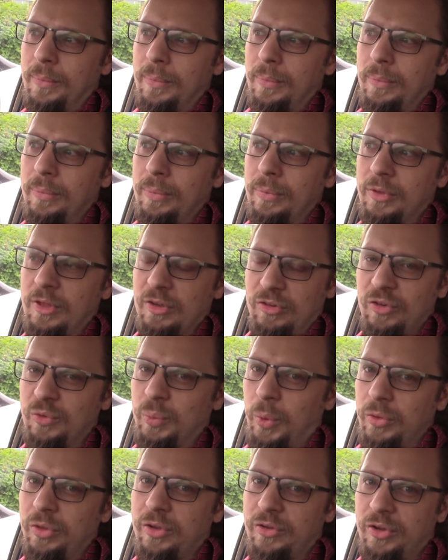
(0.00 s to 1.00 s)
This is
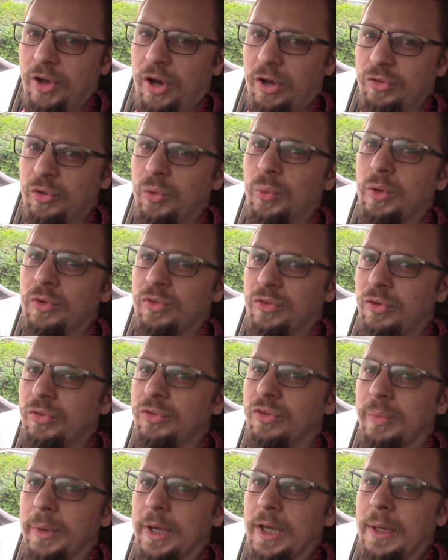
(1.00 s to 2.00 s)
what this car's always done
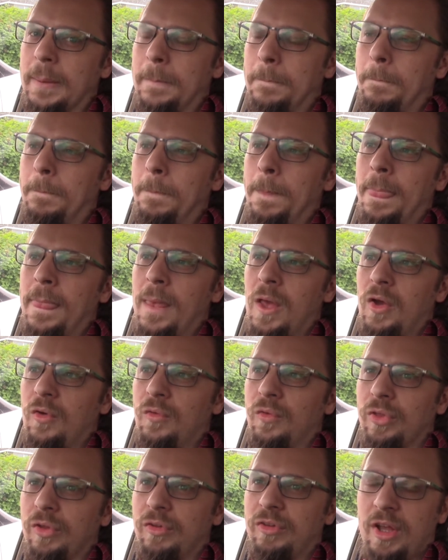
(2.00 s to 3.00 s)
to me.
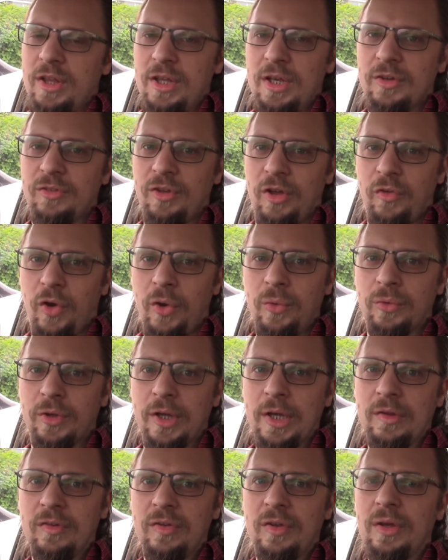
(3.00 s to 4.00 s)
For the 10 years I've owned
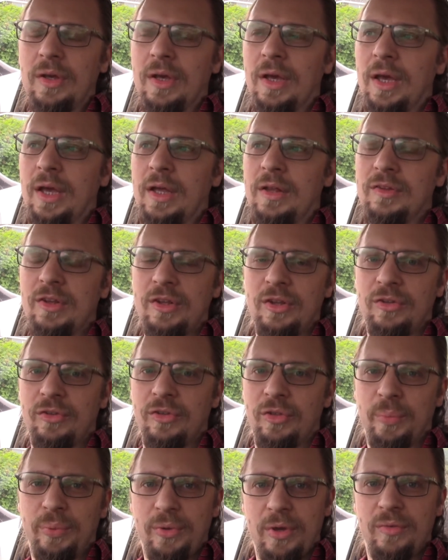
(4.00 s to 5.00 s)
it, it did it to
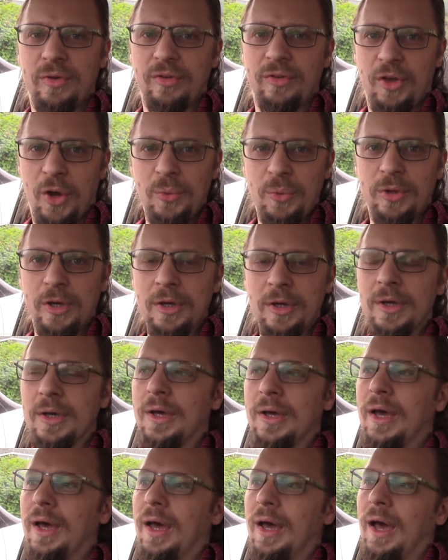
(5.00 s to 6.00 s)
the previous owner.
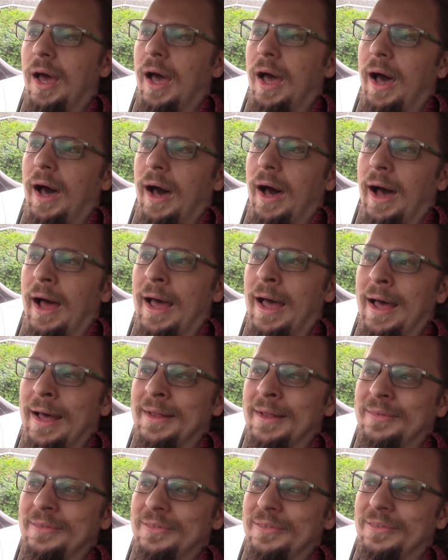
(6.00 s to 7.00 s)

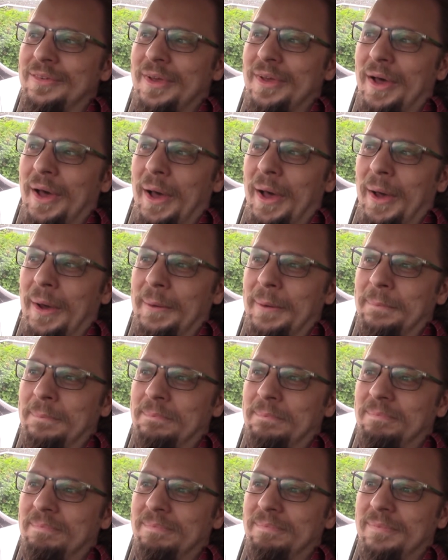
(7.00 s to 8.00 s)
And
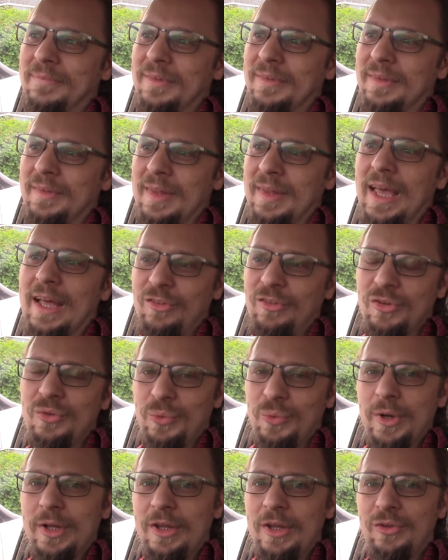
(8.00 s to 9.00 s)
the engine
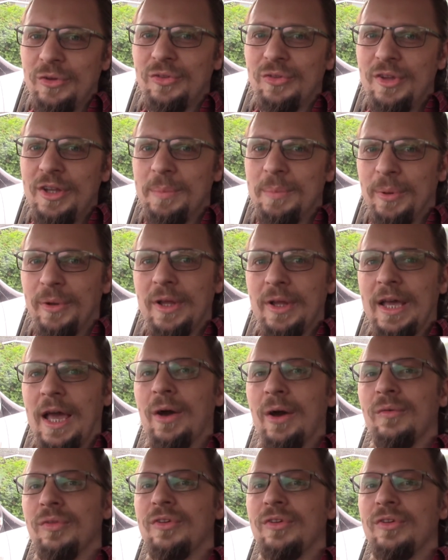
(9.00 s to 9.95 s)
really does need pulling out of this